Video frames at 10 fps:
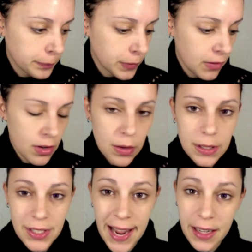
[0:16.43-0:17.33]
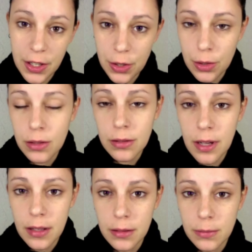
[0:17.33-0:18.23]
a very technical
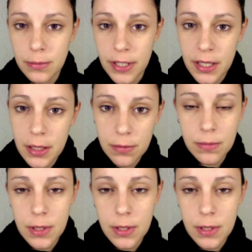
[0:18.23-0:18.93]
video.